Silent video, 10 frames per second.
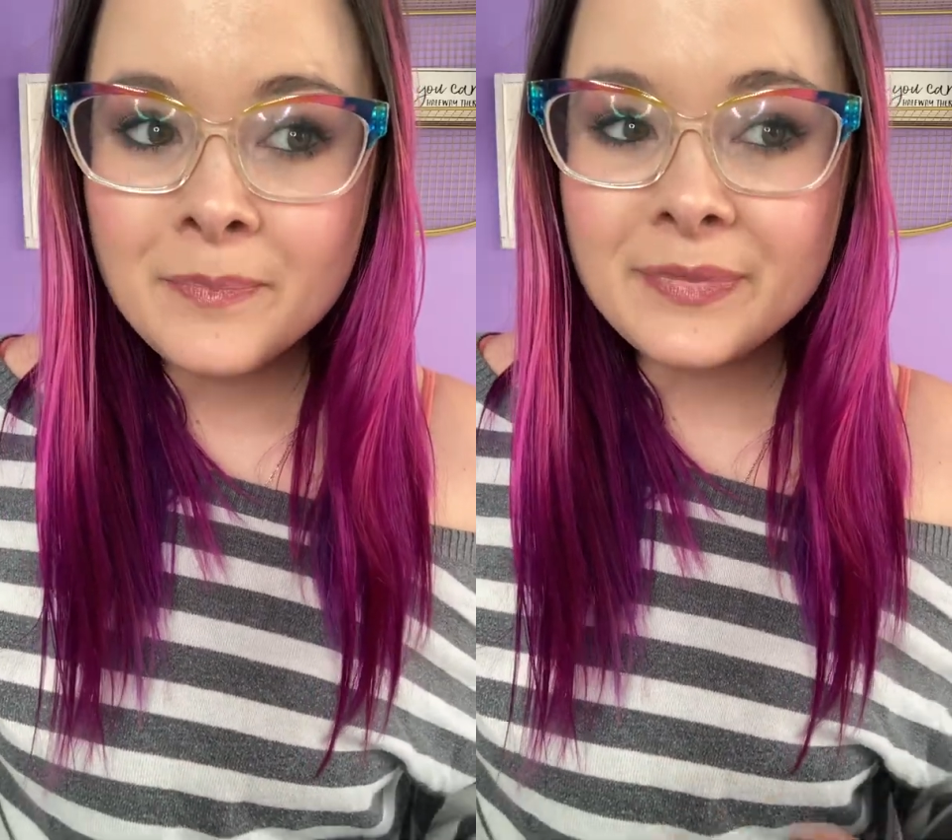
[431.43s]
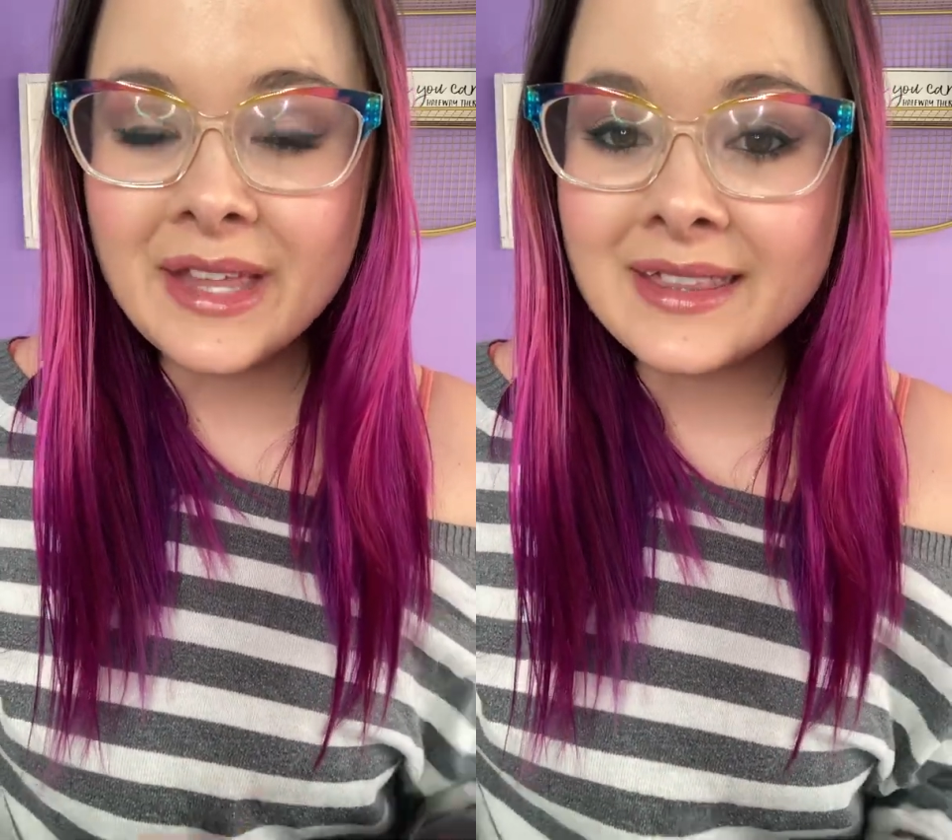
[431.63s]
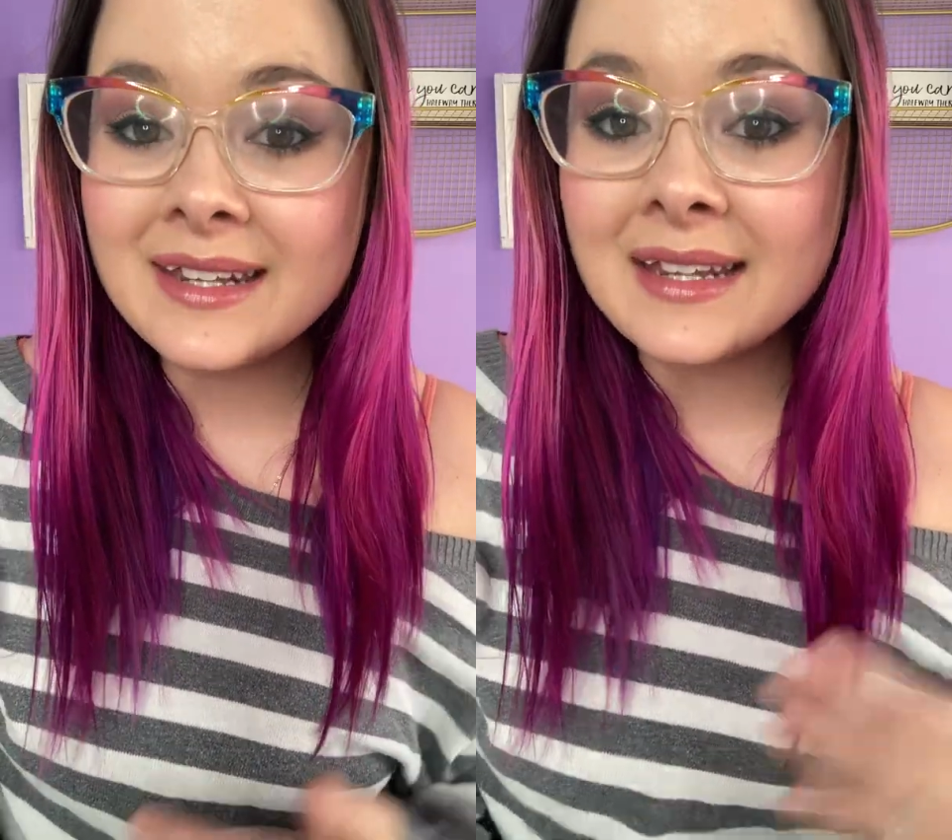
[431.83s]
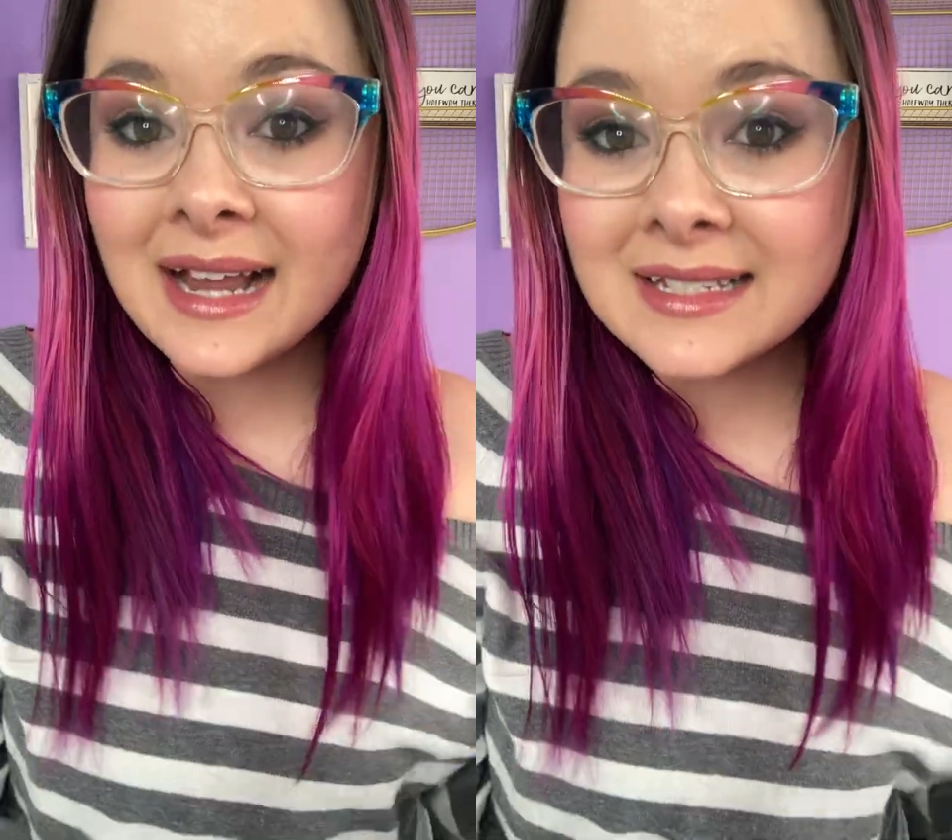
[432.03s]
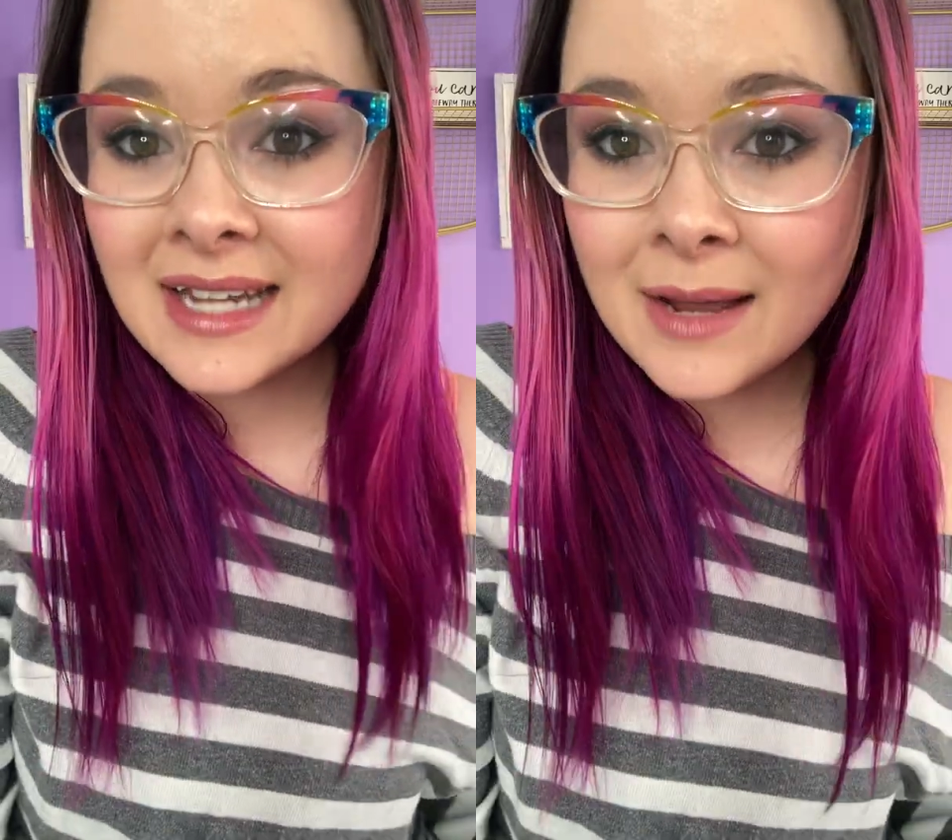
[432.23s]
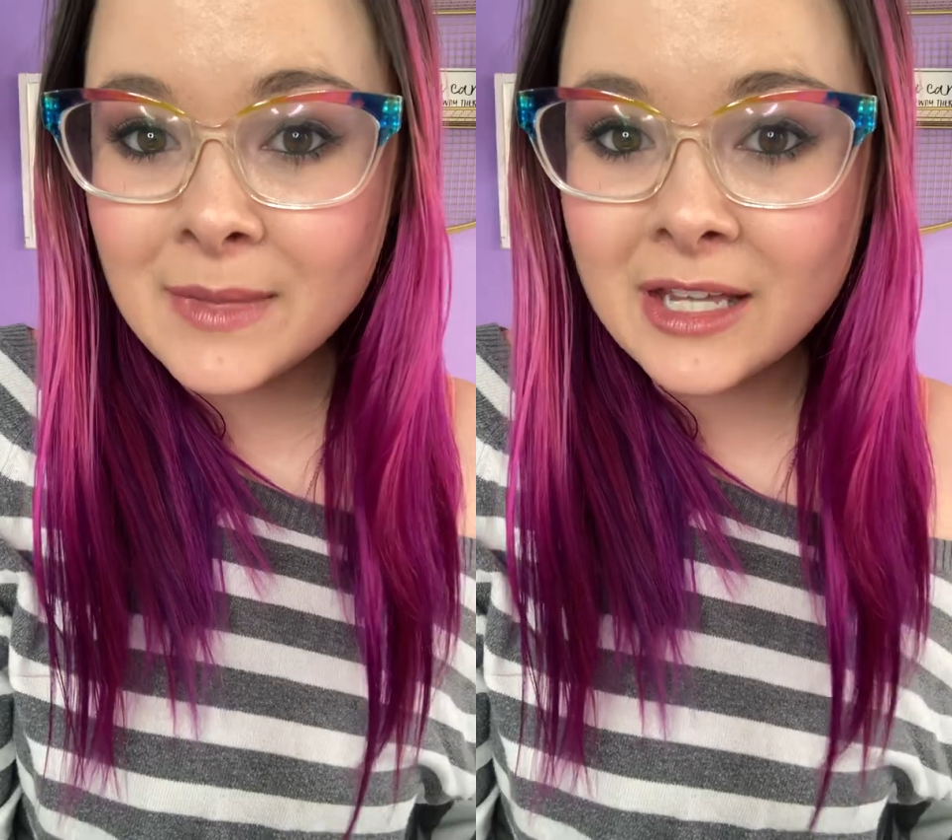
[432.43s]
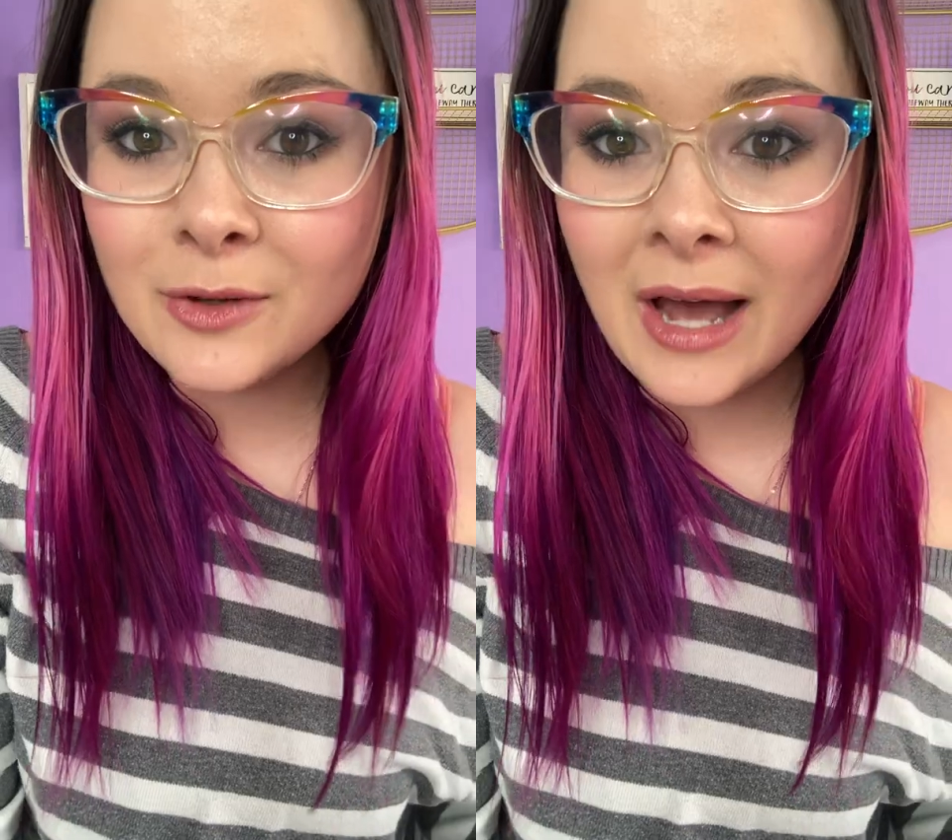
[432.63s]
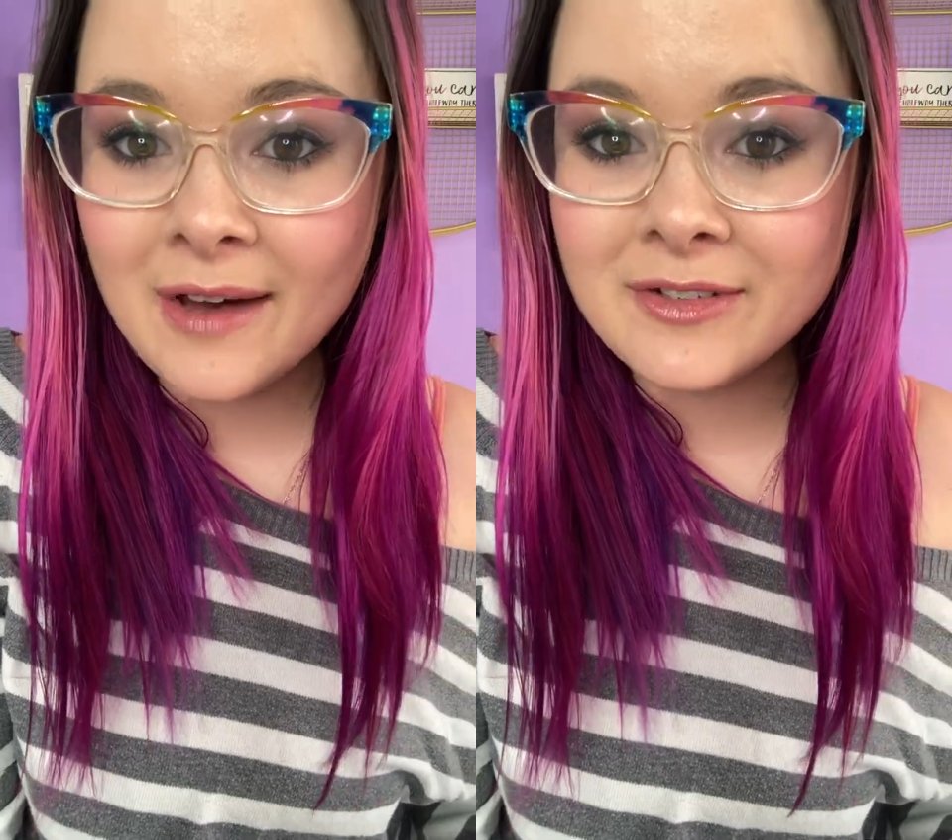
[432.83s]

then the next time that you have